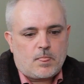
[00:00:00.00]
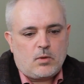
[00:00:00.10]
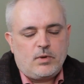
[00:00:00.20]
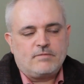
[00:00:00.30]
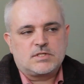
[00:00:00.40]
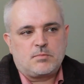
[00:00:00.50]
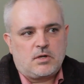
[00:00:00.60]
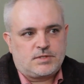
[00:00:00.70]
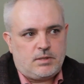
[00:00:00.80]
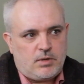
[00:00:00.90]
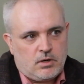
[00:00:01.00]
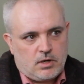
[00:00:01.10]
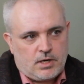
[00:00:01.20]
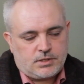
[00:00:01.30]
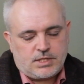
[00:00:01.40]
We have a small team here,
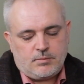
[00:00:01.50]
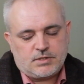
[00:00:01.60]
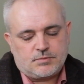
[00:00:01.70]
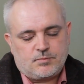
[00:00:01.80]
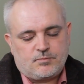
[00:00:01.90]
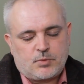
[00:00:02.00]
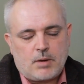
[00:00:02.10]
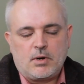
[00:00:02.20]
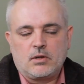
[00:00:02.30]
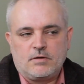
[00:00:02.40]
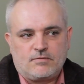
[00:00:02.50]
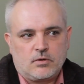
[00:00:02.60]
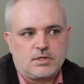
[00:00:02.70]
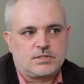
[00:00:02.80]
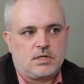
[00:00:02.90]
and our team is primarily
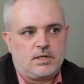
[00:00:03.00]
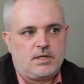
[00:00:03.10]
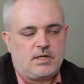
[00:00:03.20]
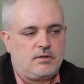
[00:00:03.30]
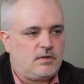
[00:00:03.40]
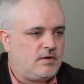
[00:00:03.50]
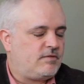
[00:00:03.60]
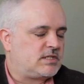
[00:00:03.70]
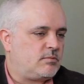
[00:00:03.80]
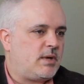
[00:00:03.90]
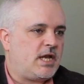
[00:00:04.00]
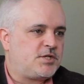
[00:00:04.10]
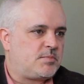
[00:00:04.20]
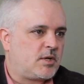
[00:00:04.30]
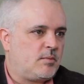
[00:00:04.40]
focused on the investment
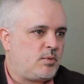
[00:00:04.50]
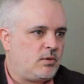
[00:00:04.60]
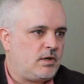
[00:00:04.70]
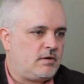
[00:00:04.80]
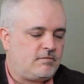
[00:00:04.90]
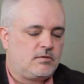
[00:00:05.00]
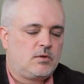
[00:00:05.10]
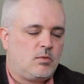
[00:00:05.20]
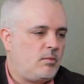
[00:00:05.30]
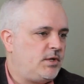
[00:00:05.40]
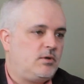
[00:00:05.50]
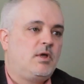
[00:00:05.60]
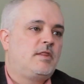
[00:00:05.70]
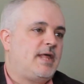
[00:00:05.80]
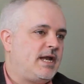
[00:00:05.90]
management component of what we do.
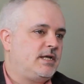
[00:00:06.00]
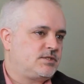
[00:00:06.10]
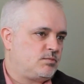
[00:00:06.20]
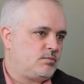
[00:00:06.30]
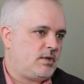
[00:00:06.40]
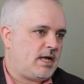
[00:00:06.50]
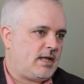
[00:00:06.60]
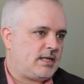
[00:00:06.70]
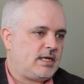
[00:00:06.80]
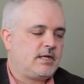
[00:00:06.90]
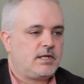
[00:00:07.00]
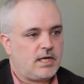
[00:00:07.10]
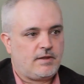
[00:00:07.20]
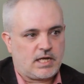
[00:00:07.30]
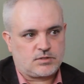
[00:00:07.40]
That is, at the end of the
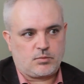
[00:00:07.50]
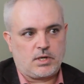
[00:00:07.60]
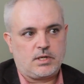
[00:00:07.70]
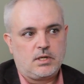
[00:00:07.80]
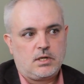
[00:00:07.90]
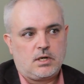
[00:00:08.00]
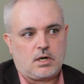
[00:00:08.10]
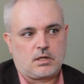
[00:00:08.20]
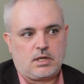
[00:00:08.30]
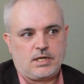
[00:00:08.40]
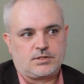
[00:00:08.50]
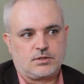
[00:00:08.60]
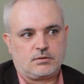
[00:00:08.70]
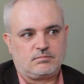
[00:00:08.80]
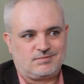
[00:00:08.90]
day, that's what our clients
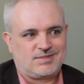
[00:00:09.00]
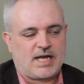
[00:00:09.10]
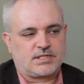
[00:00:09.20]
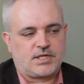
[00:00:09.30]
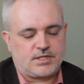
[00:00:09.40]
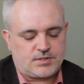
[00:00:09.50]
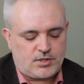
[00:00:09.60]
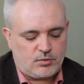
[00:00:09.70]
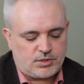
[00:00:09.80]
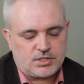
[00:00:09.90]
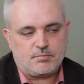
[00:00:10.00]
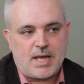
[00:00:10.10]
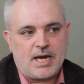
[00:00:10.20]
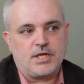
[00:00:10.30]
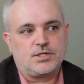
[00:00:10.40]
are tasking us to do, which is
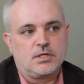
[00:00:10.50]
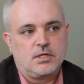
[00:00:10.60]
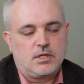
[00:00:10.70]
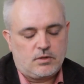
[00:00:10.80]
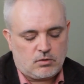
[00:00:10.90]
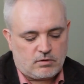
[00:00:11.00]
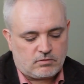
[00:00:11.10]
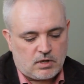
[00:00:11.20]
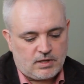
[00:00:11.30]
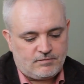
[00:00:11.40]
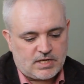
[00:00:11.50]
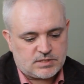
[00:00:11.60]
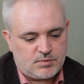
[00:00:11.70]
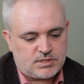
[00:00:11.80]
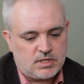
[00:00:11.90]
manage their overall
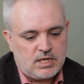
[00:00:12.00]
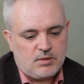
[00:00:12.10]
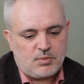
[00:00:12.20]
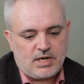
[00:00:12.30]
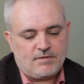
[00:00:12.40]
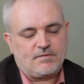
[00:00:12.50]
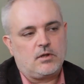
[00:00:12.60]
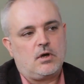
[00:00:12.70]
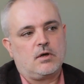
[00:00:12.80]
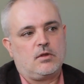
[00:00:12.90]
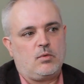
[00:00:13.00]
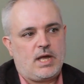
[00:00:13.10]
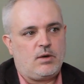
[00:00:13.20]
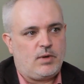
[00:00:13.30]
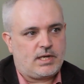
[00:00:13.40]
investments. But if along the
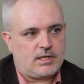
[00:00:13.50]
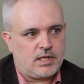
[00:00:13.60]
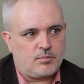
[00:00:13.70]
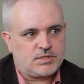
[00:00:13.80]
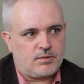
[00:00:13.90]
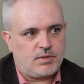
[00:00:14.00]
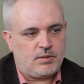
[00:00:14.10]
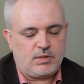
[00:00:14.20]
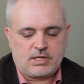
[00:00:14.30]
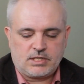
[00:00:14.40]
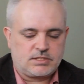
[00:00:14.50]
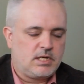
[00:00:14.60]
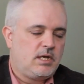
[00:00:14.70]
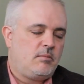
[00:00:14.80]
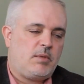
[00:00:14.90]
way we can help somebody because
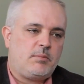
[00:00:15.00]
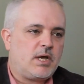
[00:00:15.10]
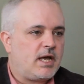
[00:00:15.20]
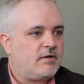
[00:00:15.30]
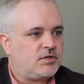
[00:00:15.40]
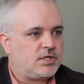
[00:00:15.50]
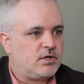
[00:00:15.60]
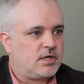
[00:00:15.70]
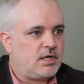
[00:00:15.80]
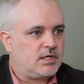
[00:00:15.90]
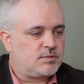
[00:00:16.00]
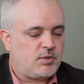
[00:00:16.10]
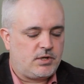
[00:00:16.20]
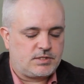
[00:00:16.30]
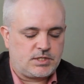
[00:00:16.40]
maybe I have an
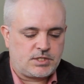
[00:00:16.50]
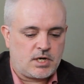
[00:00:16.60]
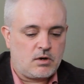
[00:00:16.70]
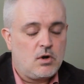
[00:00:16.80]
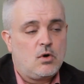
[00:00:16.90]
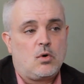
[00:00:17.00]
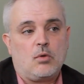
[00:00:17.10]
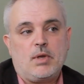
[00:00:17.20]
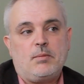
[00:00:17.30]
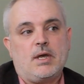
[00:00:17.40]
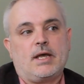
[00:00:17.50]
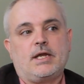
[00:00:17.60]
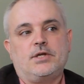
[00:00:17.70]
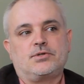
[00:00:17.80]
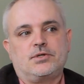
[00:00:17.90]
experience to share, or maybe I
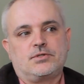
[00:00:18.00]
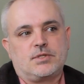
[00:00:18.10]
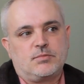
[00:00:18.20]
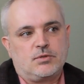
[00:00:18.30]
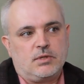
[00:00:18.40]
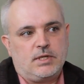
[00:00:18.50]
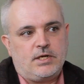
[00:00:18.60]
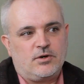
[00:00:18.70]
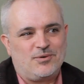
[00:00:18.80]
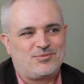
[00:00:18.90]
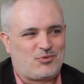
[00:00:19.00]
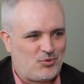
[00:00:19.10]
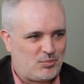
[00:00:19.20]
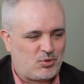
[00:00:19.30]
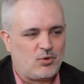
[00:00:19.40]
can introduce them to a leader
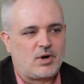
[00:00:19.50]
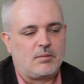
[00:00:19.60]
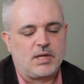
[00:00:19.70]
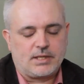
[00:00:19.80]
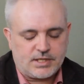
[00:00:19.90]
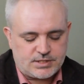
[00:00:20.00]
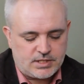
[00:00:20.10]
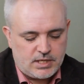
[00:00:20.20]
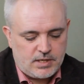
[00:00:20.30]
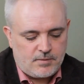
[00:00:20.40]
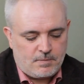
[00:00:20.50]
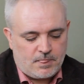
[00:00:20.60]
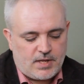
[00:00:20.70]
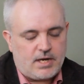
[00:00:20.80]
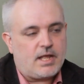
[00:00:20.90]
through a program like this
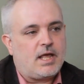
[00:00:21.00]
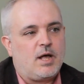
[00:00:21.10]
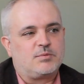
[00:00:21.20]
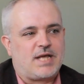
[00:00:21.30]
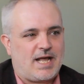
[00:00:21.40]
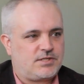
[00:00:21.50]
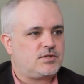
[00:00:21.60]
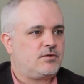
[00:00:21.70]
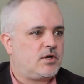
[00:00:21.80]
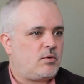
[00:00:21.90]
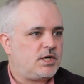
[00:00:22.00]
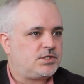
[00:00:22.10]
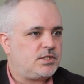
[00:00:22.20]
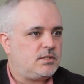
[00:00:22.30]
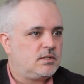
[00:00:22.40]
that helps answer their
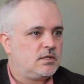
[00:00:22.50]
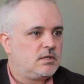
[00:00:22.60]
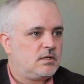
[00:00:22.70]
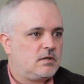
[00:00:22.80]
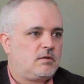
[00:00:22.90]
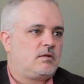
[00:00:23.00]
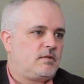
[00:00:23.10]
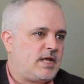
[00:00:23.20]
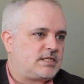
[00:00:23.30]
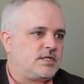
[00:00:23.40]
question, that's